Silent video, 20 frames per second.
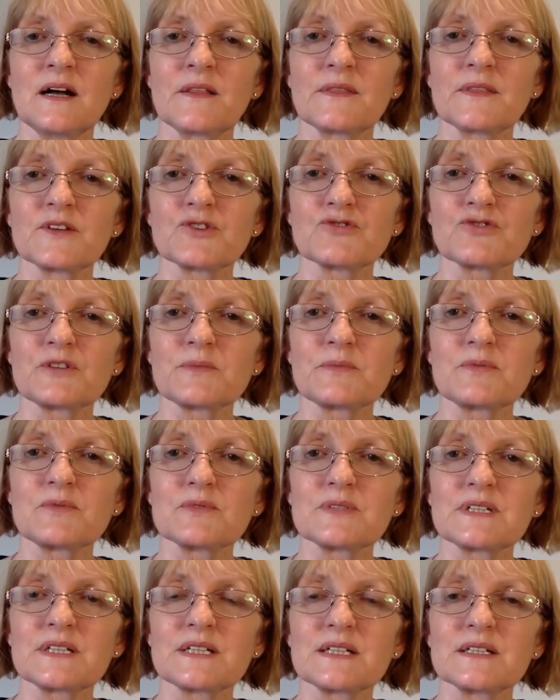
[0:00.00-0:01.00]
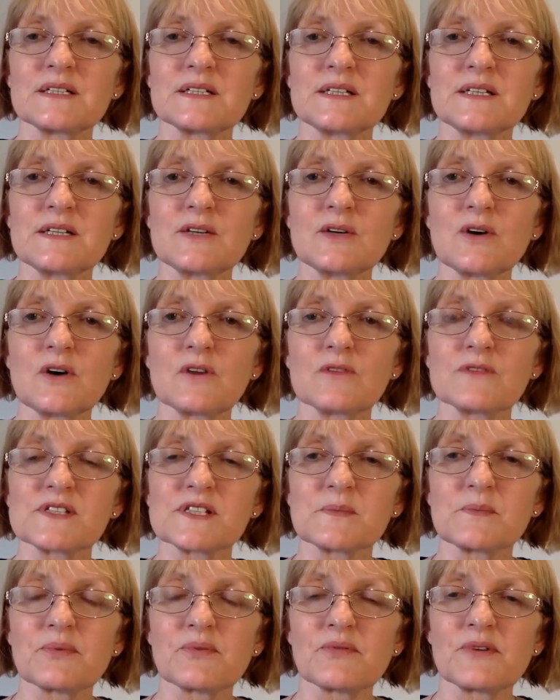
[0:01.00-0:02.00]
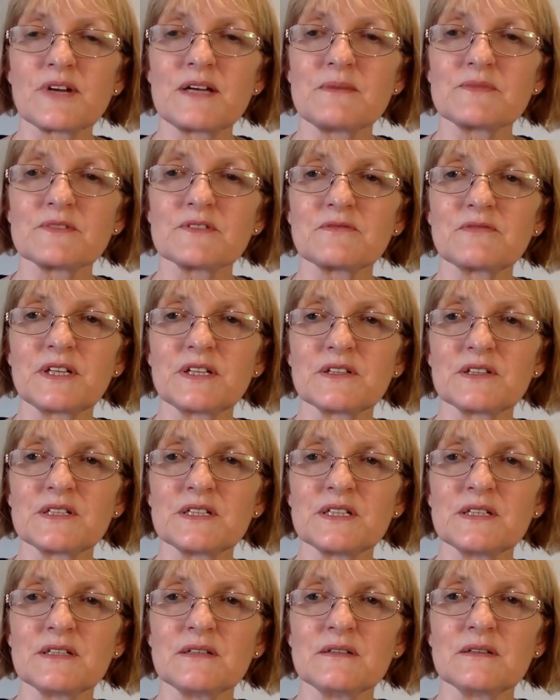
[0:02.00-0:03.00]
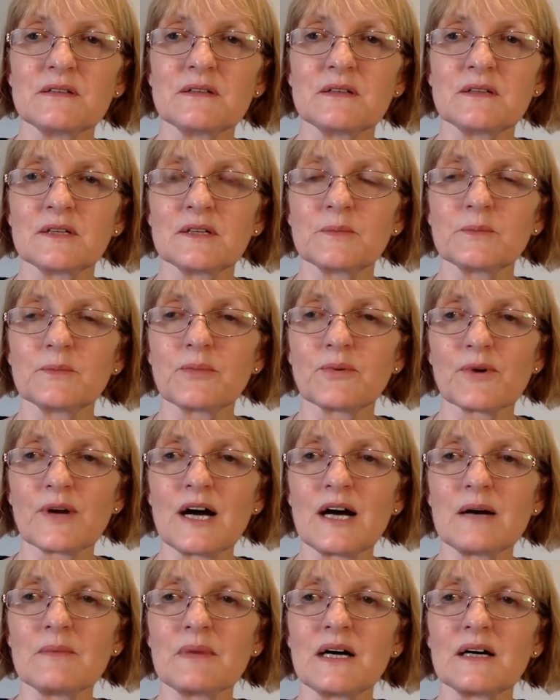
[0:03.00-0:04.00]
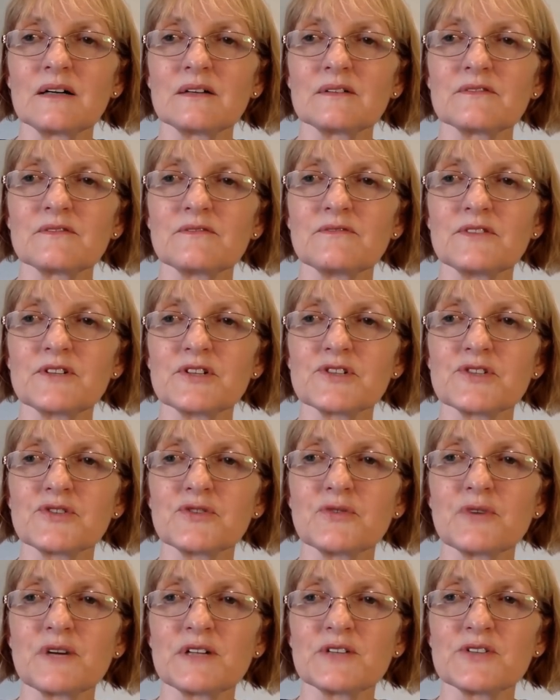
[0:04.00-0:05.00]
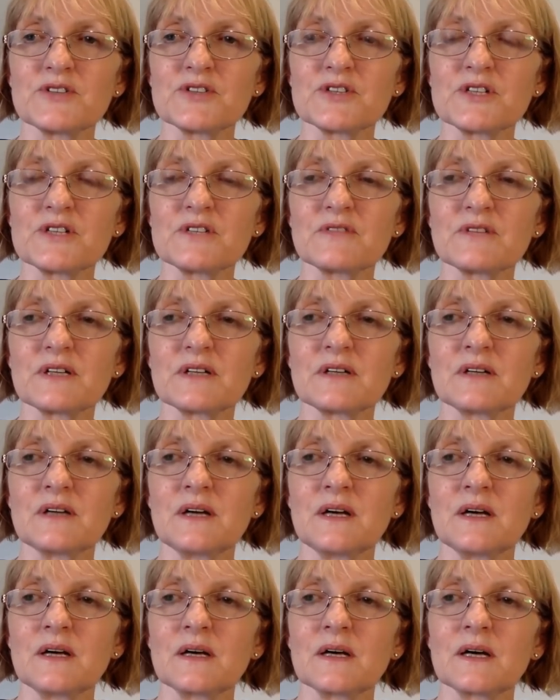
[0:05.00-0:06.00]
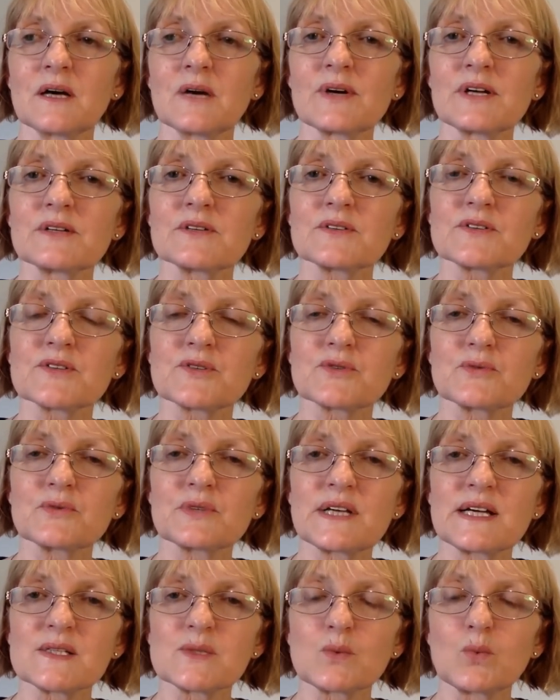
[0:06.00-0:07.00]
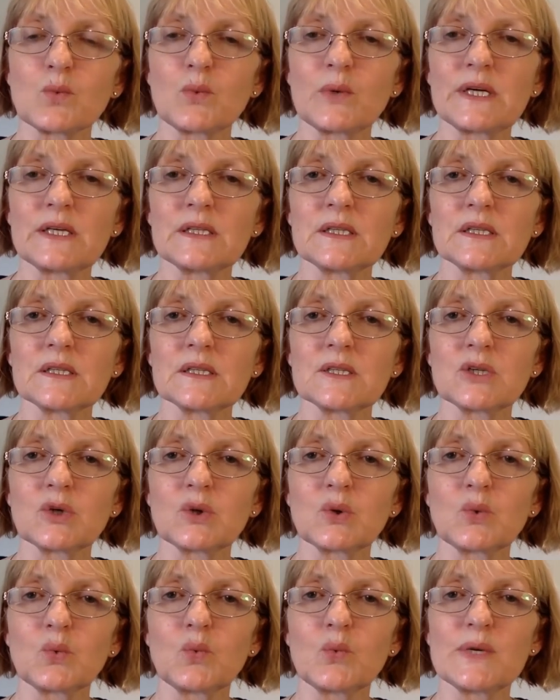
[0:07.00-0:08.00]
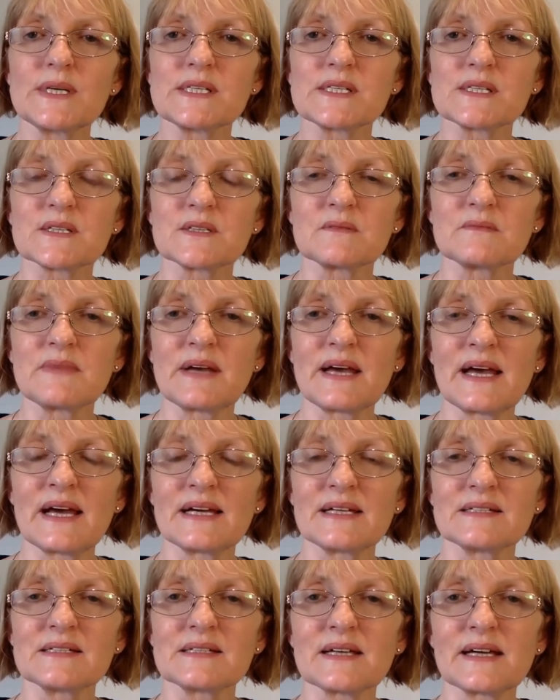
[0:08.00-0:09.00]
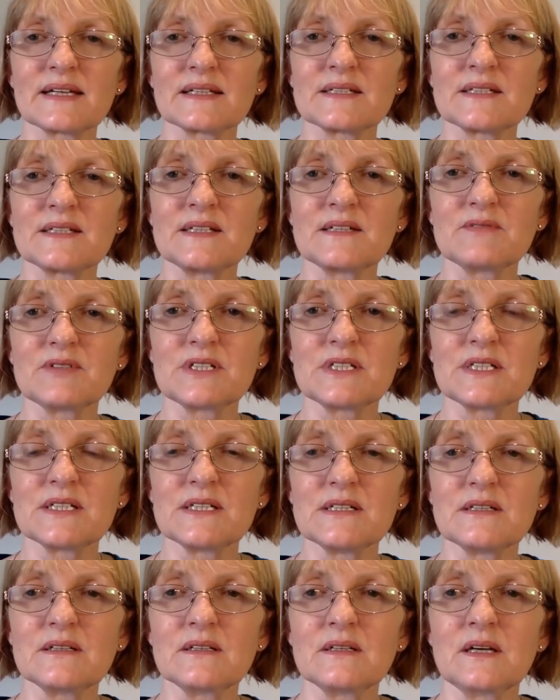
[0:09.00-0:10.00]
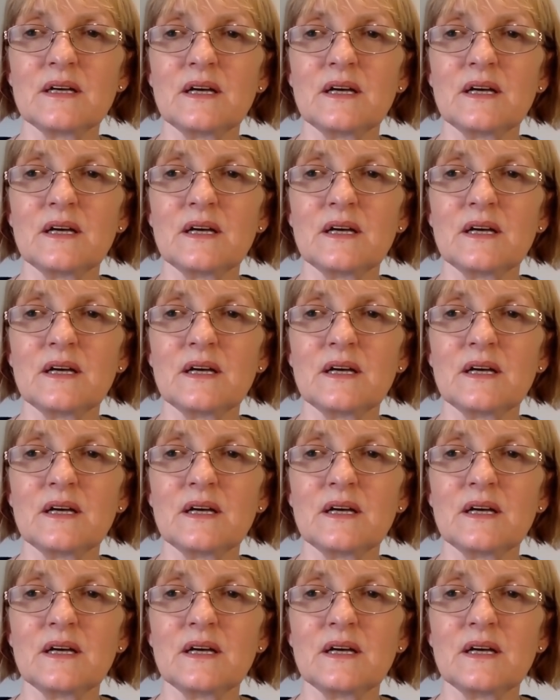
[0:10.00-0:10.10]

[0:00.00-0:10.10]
the triple deity of supreme divinity, Brahma, Vishnu, and Shiva, are understood as will, wisdom, and activity.